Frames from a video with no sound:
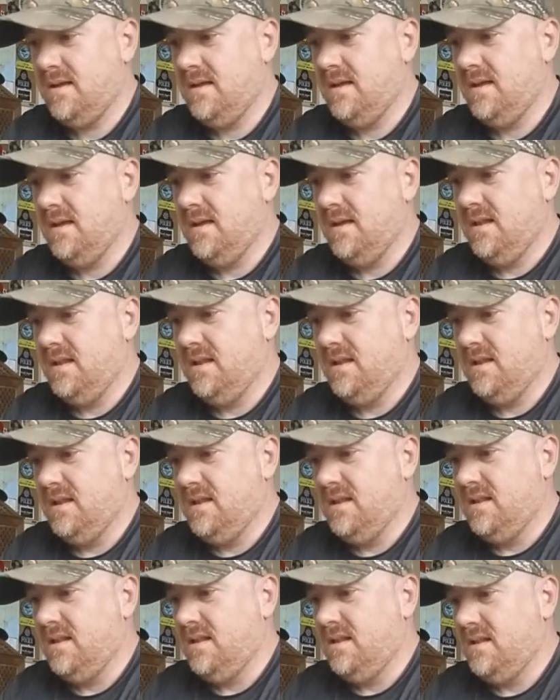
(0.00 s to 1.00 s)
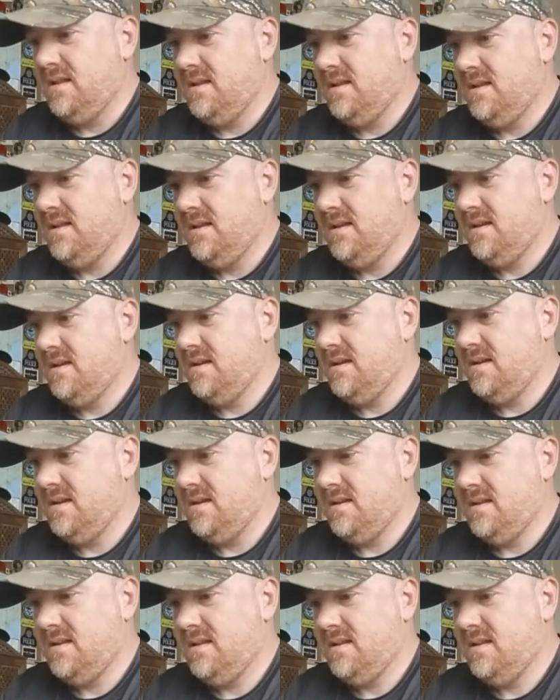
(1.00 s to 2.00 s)

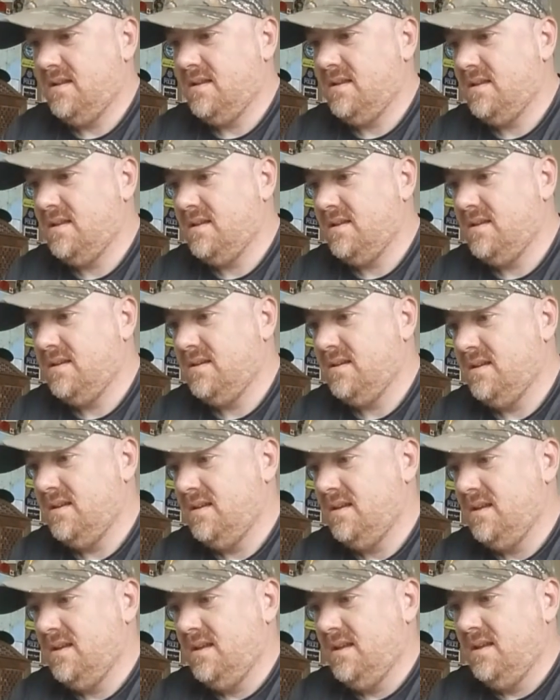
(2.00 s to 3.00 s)
(silence)